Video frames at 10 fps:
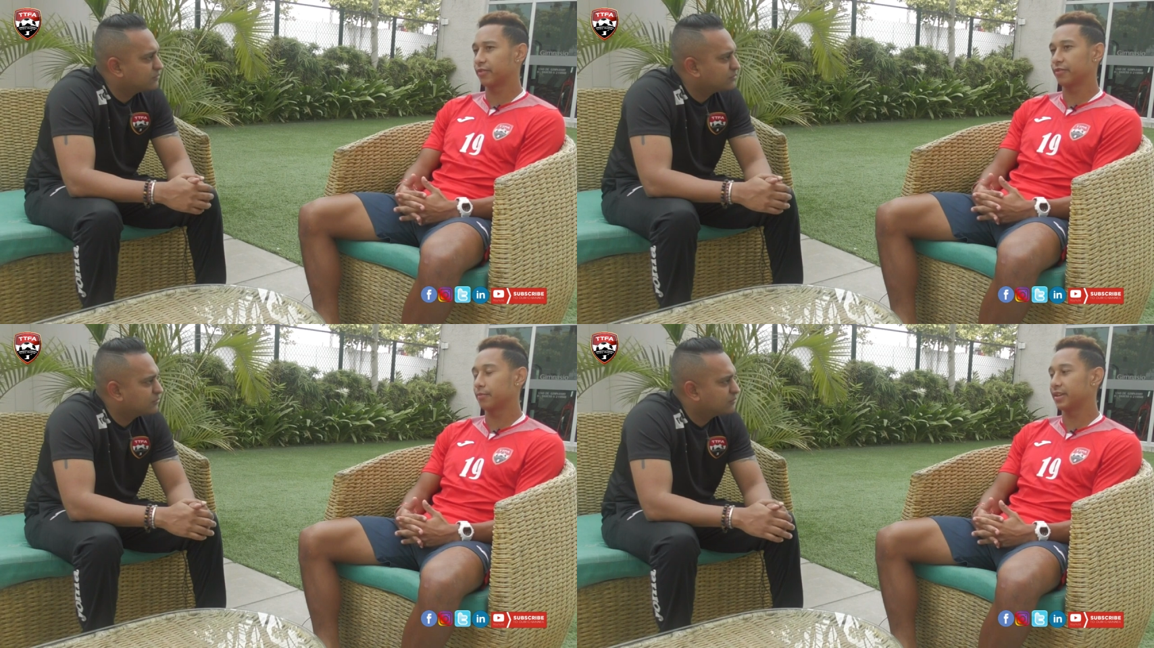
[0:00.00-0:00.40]

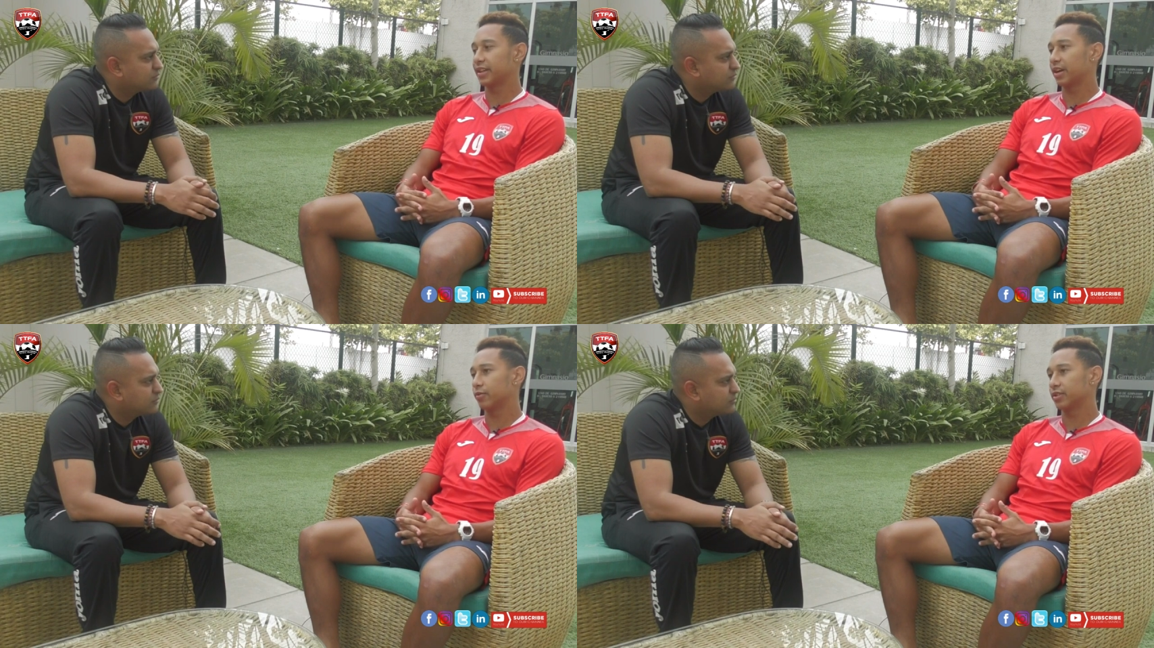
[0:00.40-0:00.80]
Speaker 1: but for
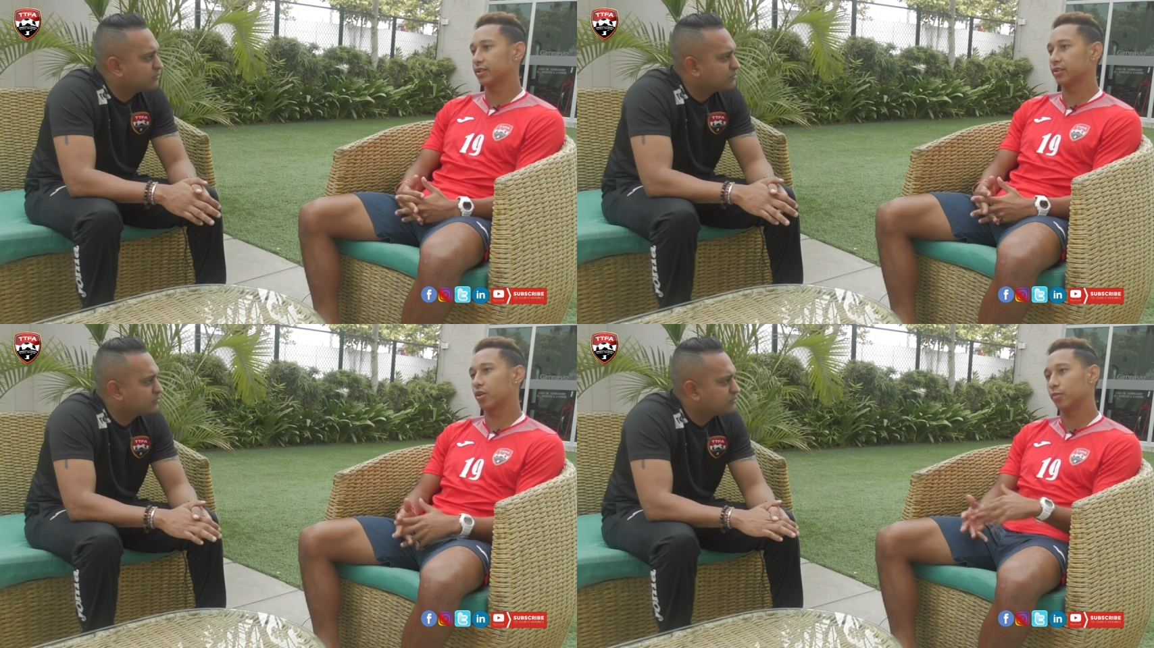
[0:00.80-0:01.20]
me, I want
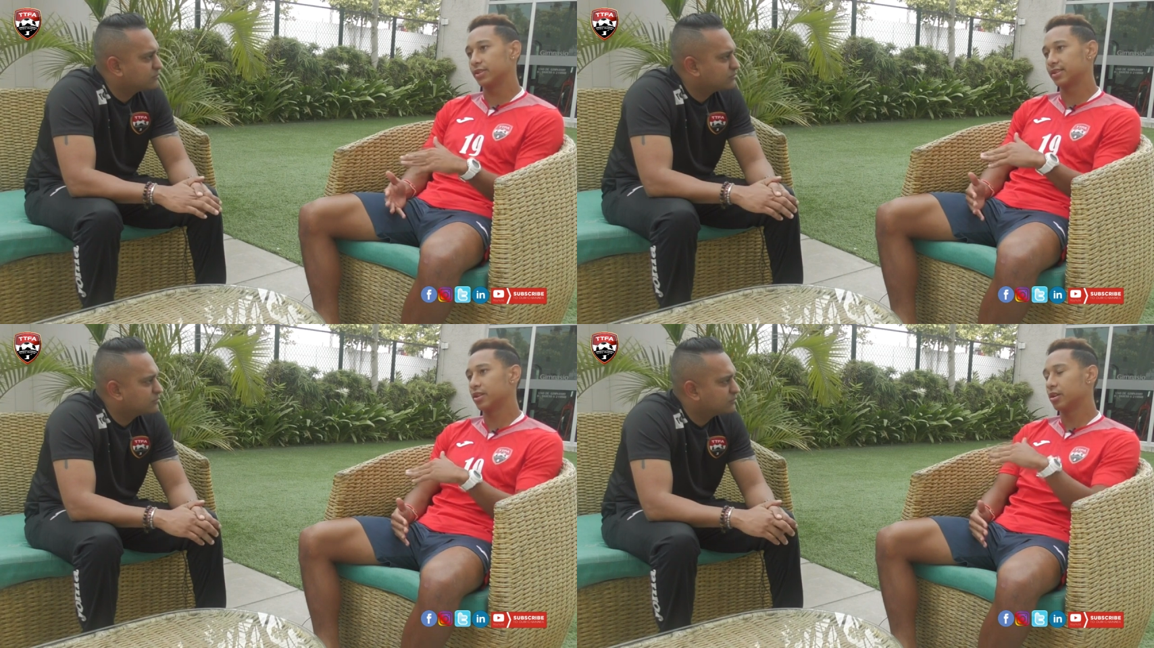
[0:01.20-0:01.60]
to
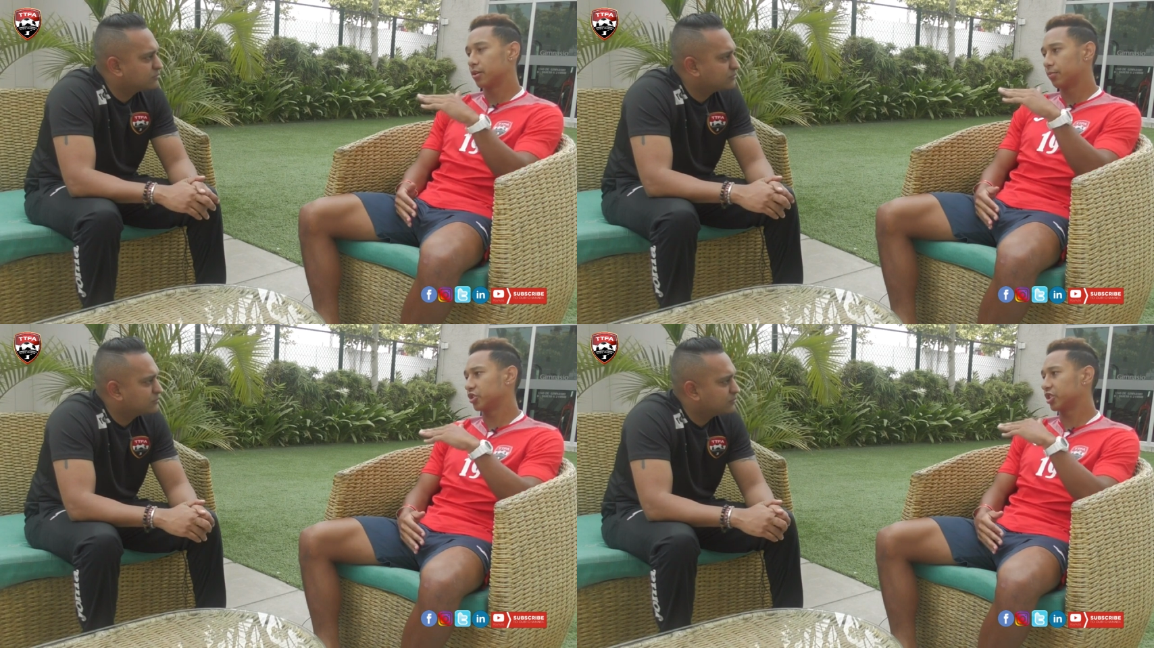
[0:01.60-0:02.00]
always
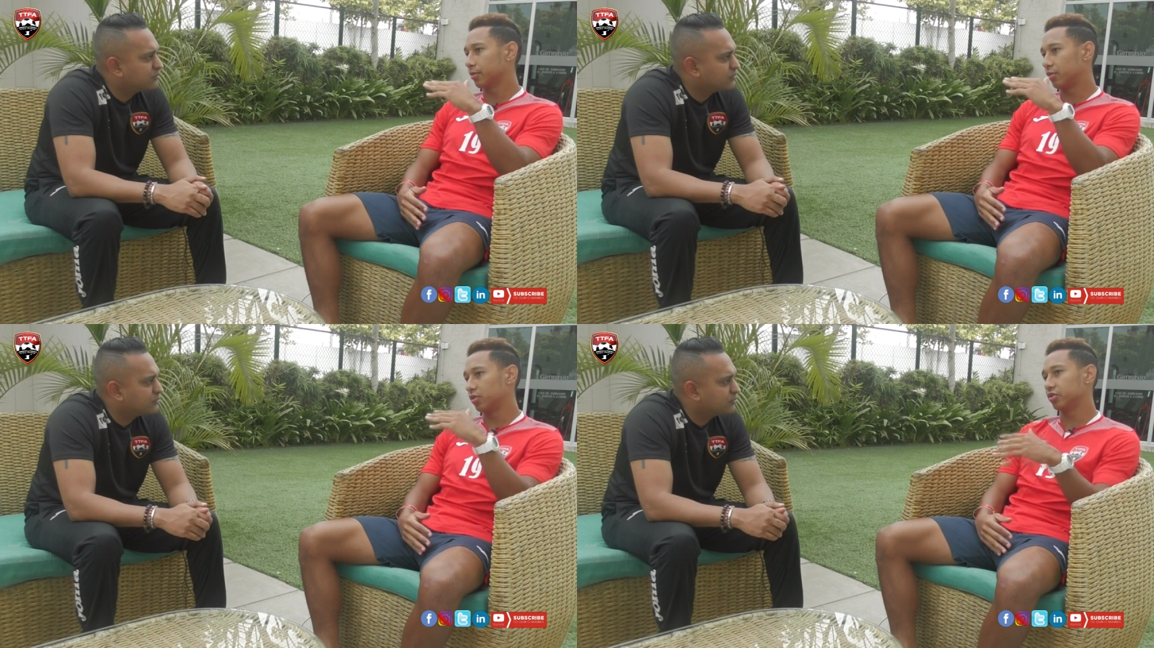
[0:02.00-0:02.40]
push the
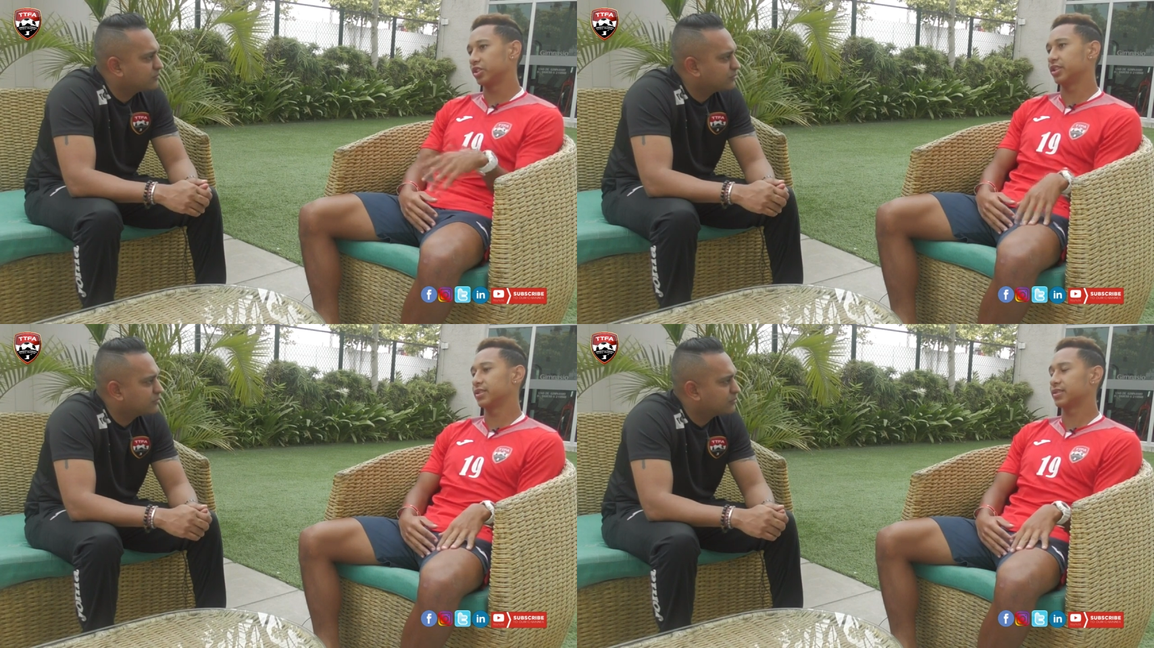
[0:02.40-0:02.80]

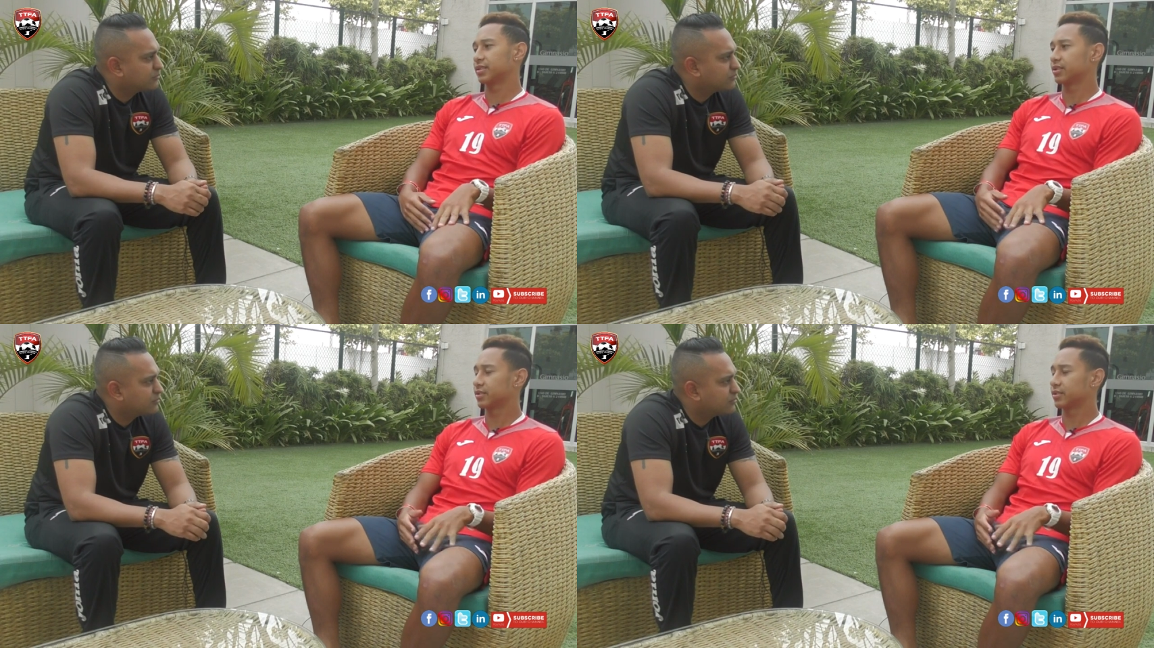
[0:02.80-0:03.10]
boundaries.